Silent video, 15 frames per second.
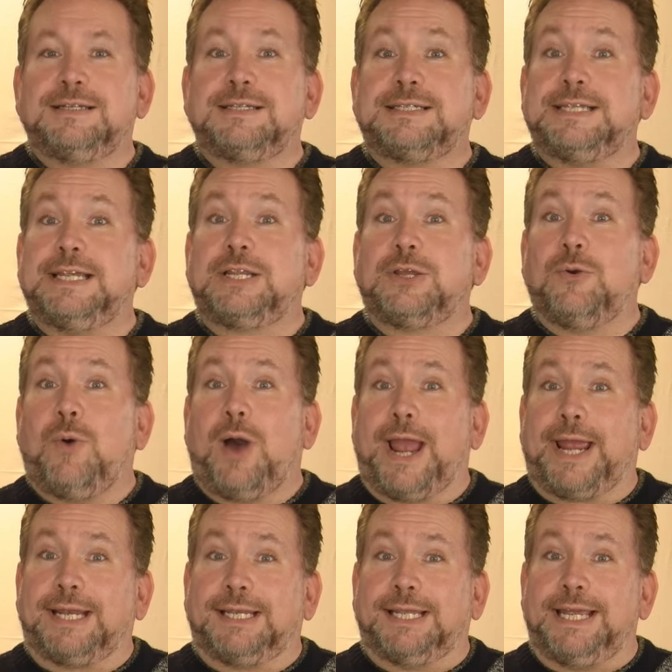Sit
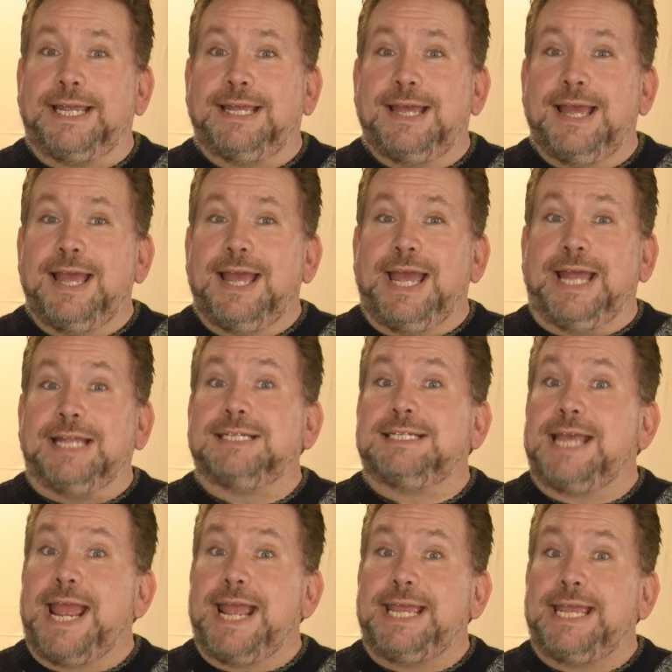quietly and
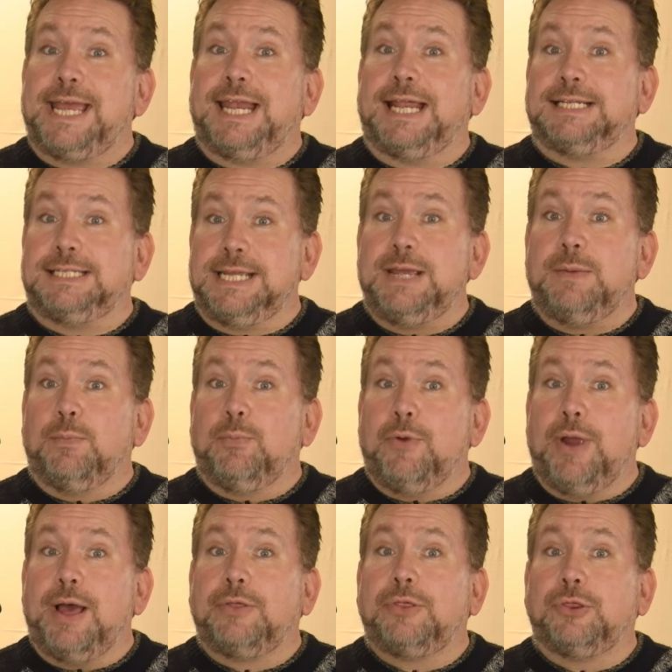take in a deep
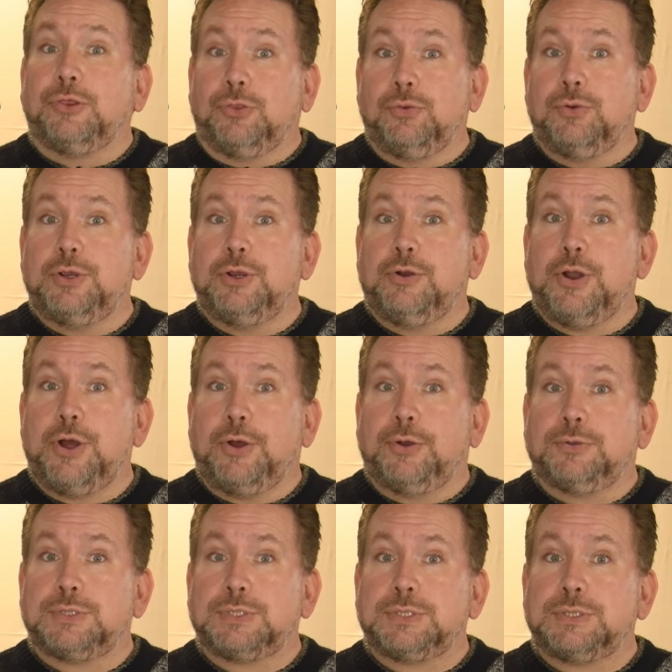breath through your
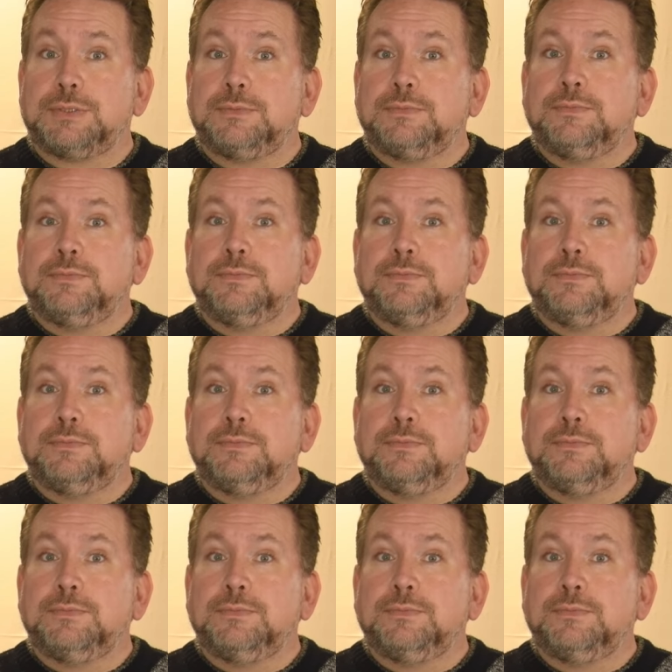nose.